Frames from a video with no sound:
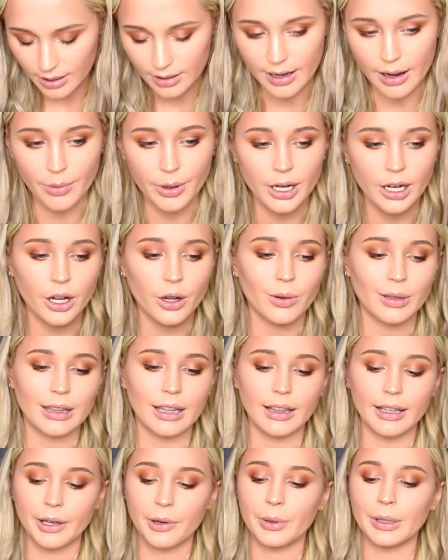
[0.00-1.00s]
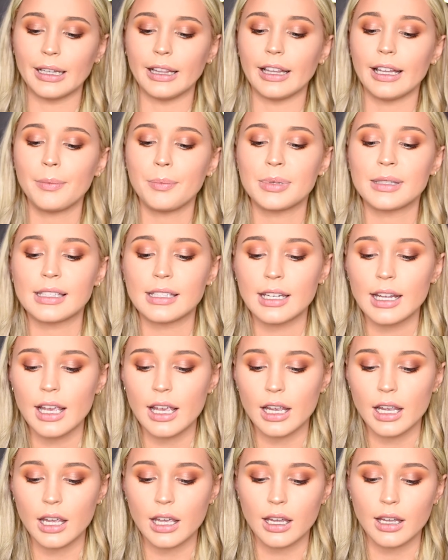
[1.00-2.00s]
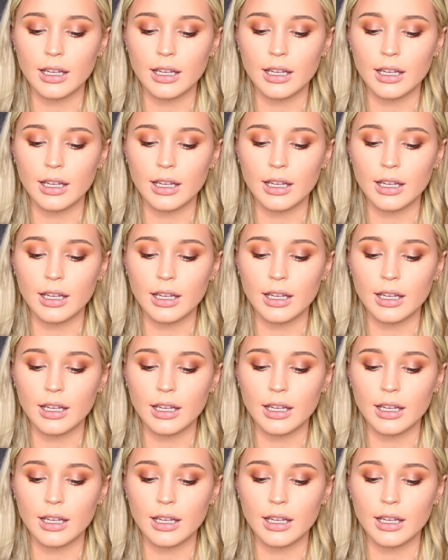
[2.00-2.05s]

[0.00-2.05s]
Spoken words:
Now we're going to go with the liquid lipstick.